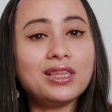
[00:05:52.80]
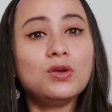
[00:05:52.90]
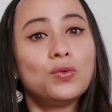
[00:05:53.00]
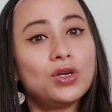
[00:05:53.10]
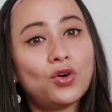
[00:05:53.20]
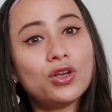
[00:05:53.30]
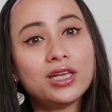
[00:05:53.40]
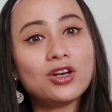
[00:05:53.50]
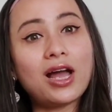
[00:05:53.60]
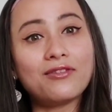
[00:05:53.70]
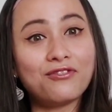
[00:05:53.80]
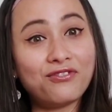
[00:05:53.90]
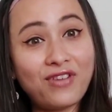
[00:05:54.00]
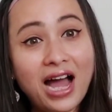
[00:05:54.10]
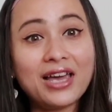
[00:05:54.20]
then we got here at
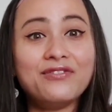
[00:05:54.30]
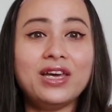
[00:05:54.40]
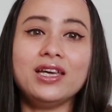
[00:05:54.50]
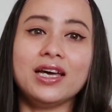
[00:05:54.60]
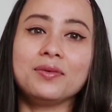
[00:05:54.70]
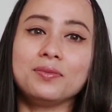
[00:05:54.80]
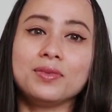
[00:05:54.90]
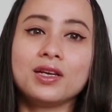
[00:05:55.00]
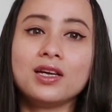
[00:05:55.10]
5 a.m.